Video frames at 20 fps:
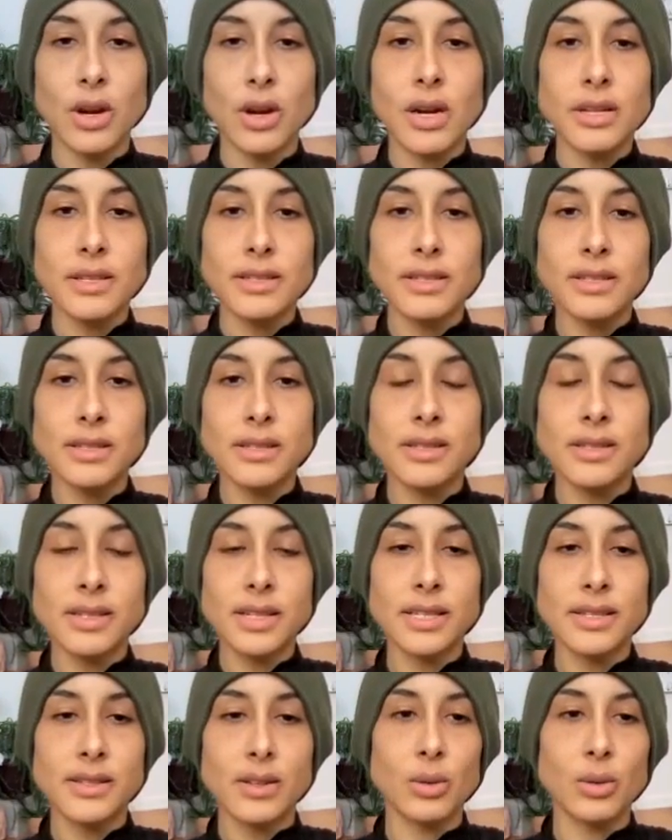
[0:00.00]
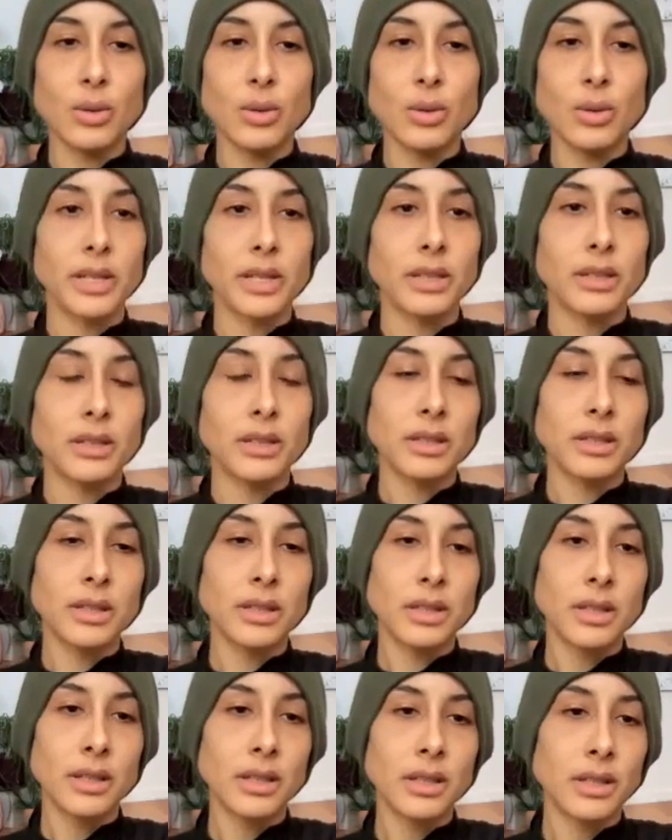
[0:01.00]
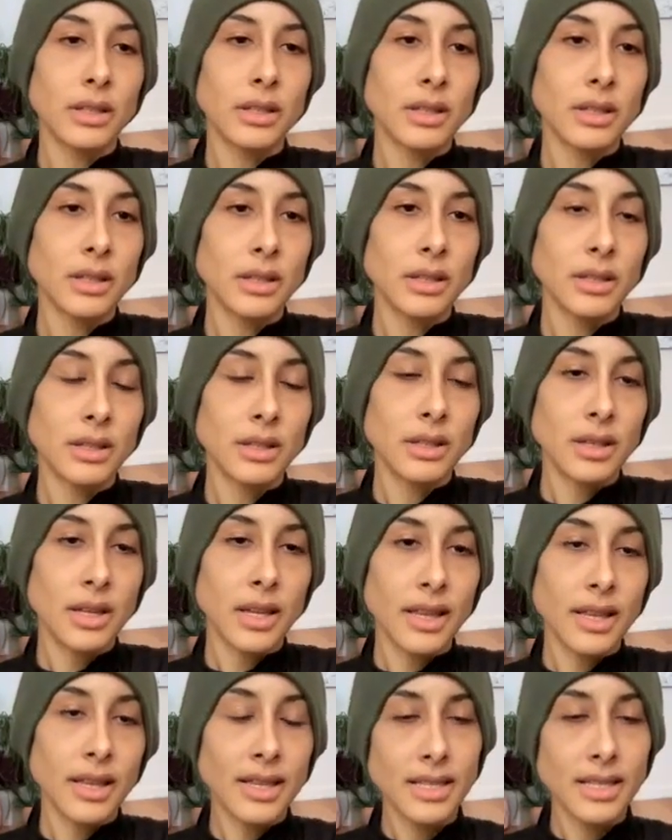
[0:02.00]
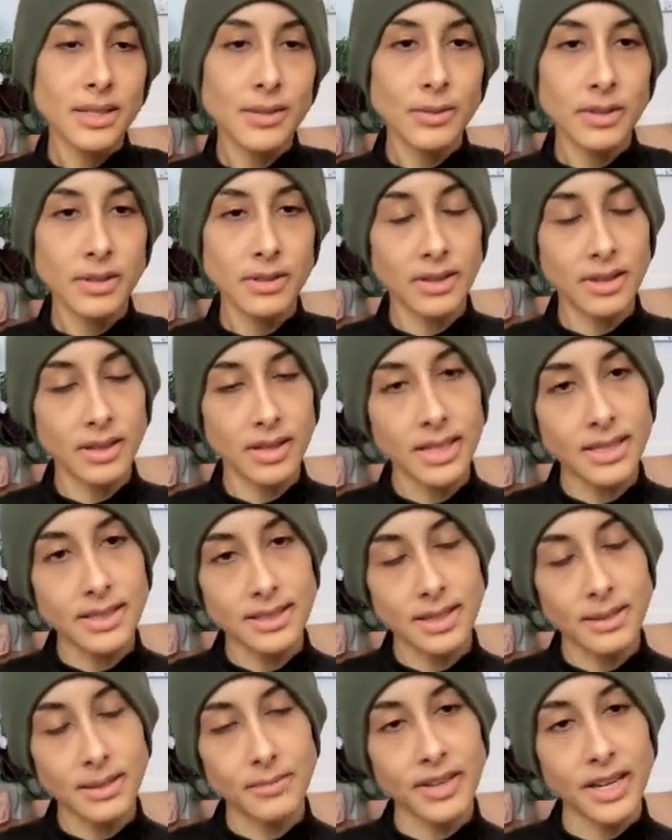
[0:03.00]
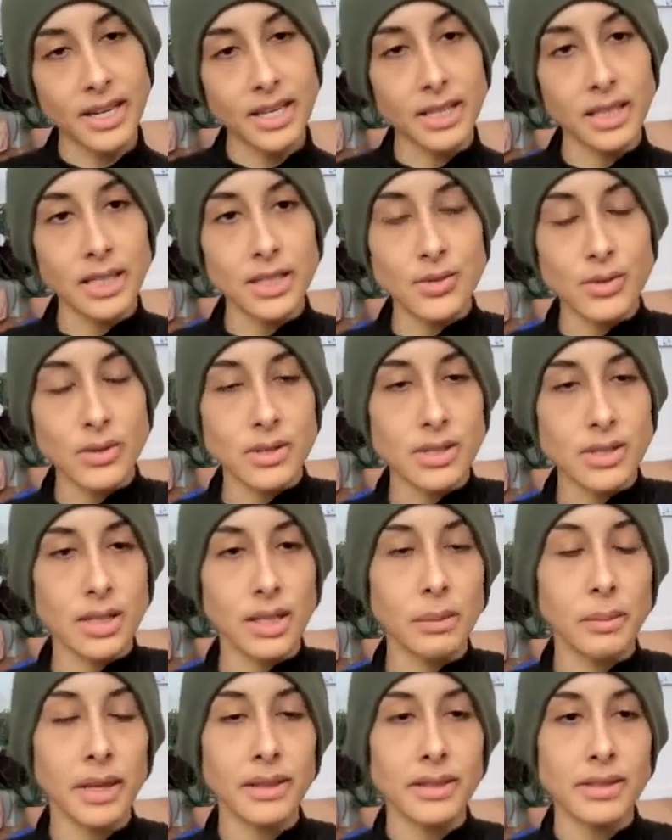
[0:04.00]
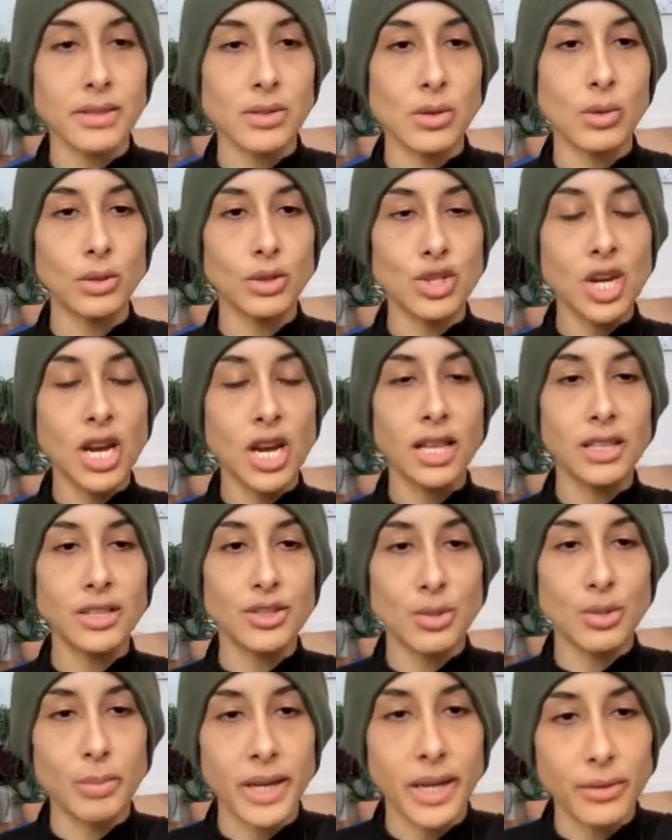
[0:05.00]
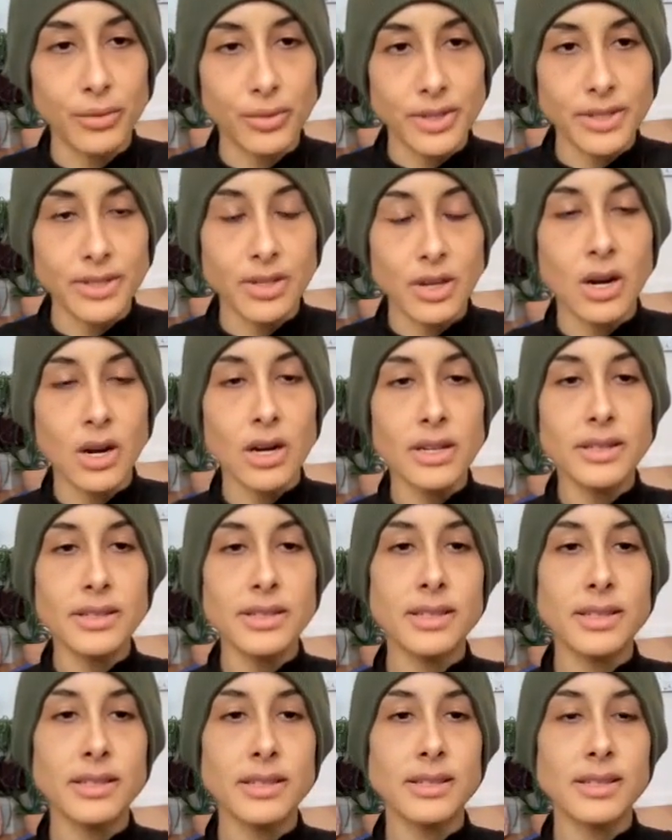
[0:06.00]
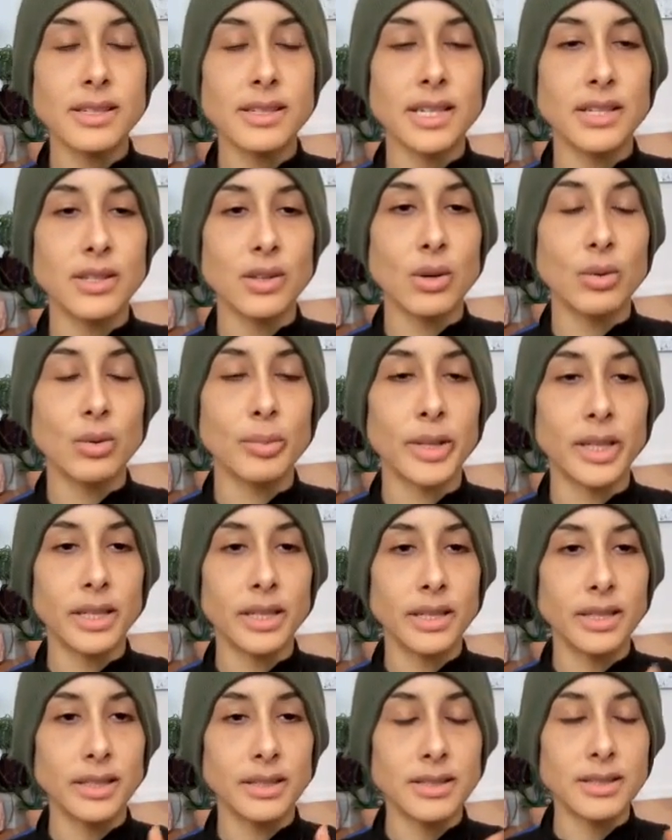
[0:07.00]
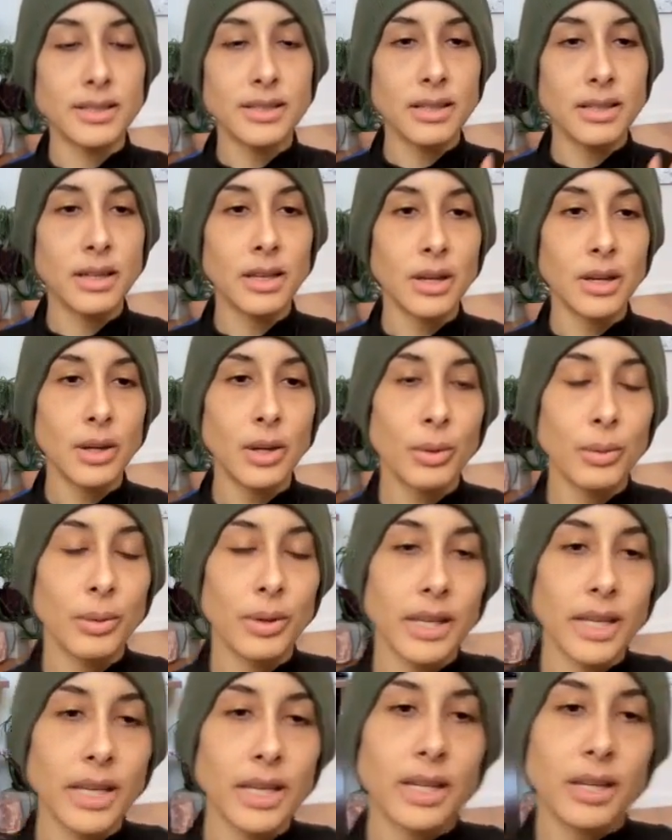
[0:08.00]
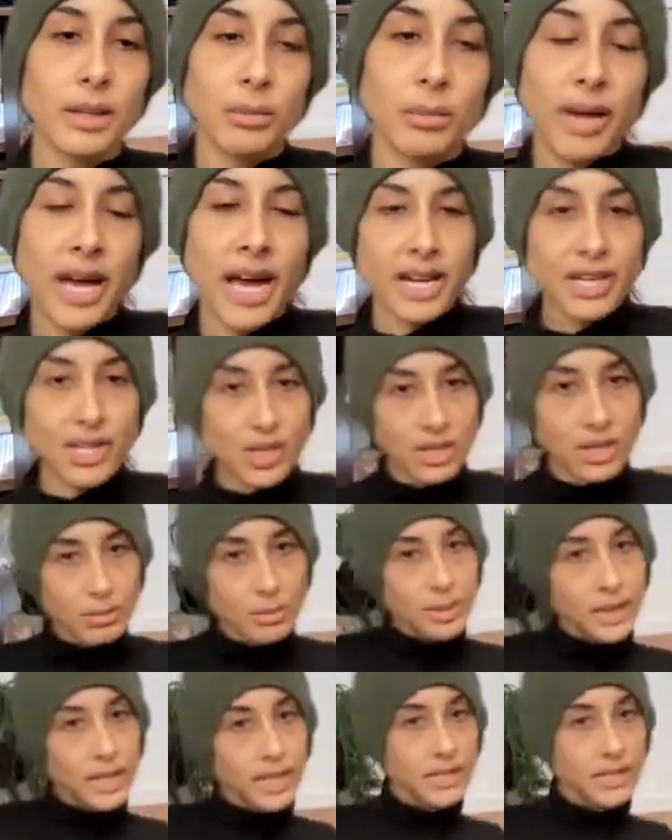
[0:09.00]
the heart still stays open. I think that's one of the things that I'm finding interesting about this whole challenge of boundaries. The heart still stays open. It's really a compassionate